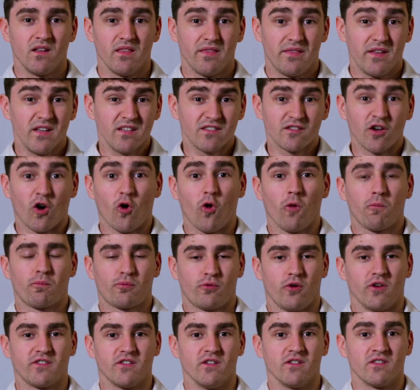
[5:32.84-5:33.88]
This whole
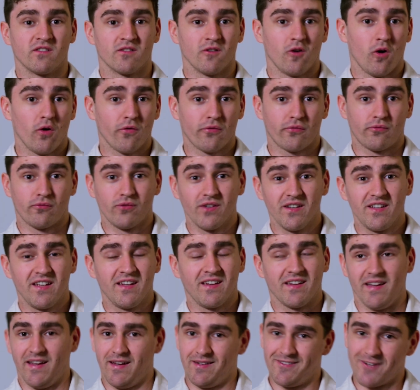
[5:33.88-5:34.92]
process of
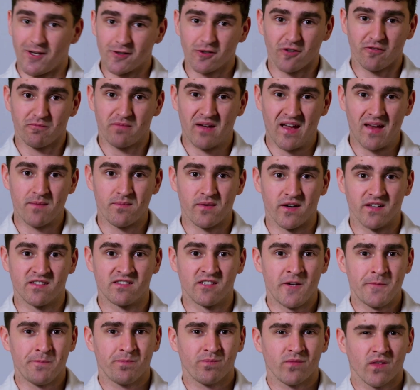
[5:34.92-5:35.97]
reading a lot of
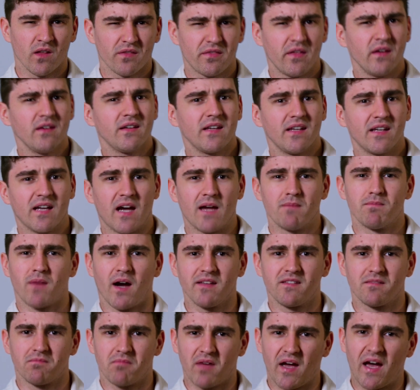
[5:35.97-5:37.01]
papers, thinking I
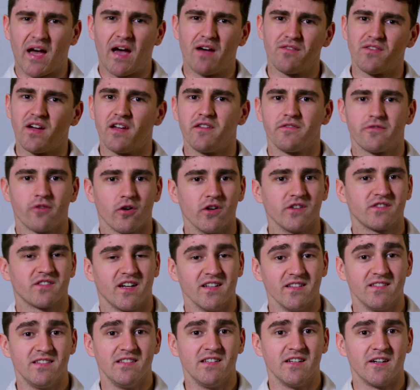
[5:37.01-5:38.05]
might have a first
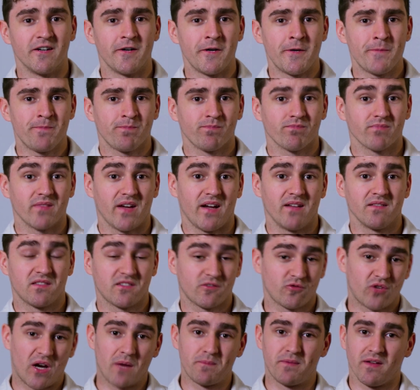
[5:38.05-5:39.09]
idea and
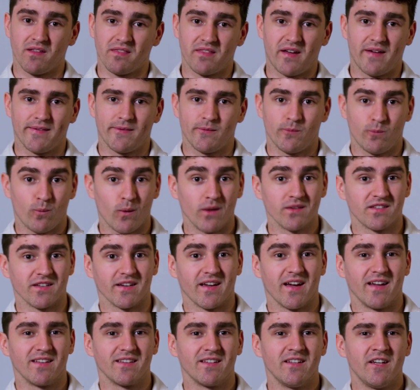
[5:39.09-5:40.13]
scrapping that once
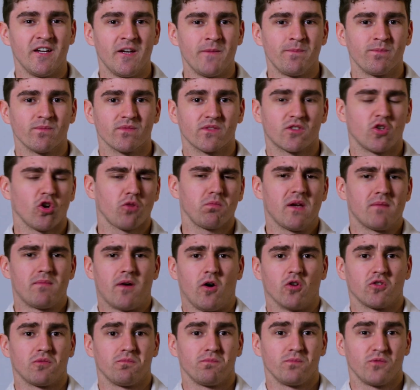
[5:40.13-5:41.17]
again took me
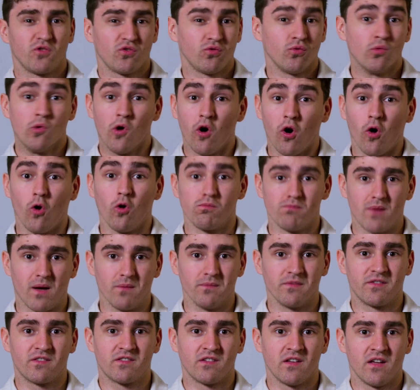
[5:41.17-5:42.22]
about 2 whole
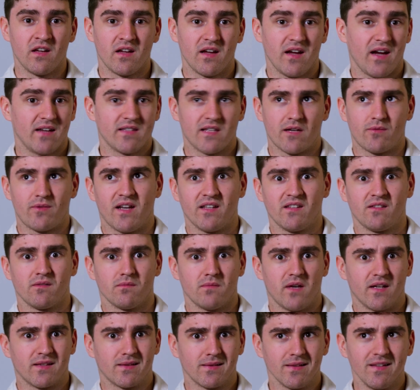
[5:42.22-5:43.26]
months and I read
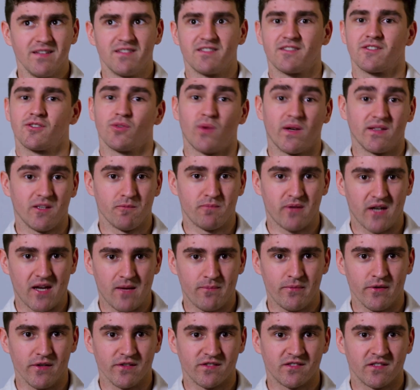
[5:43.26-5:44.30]
at least 20
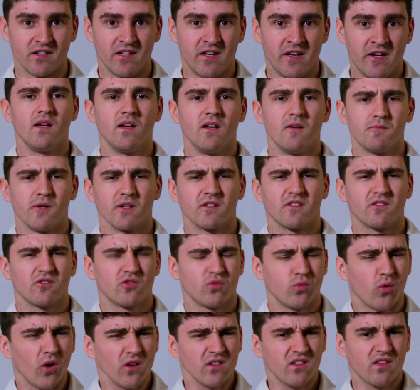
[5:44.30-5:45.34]
papers. But
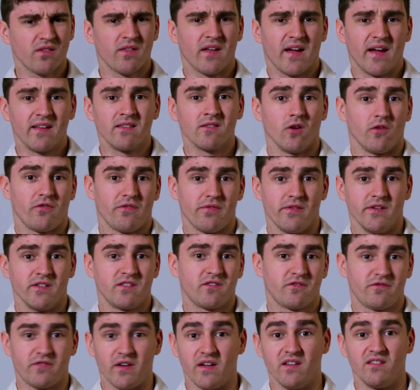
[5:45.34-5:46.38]
towards the end of
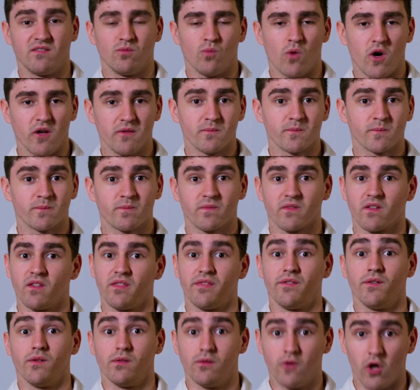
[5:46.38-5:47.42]
this phase 1,
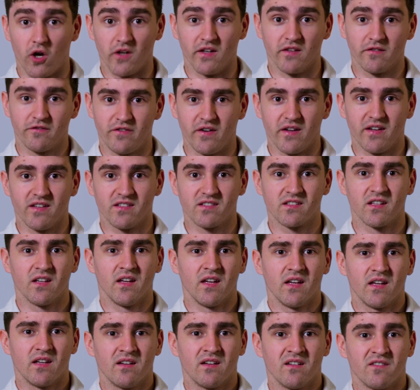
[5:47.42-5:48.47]
the learning phase,
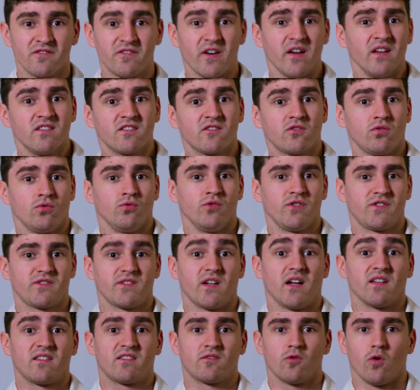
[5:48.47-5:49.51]
phase 2
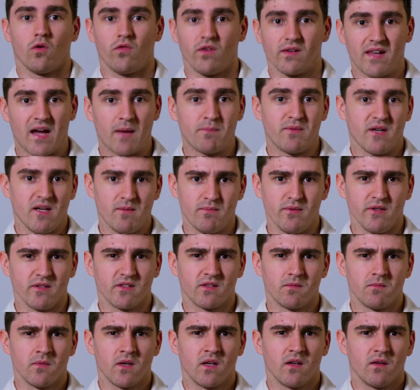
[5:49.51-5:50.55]
starts to overlap a
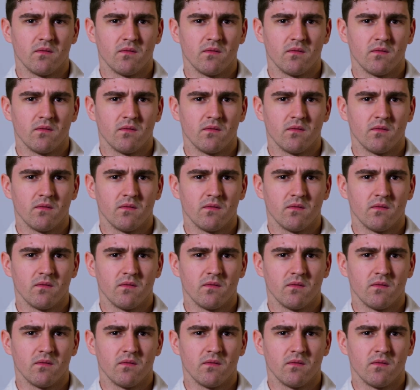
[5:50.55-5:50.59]
bit.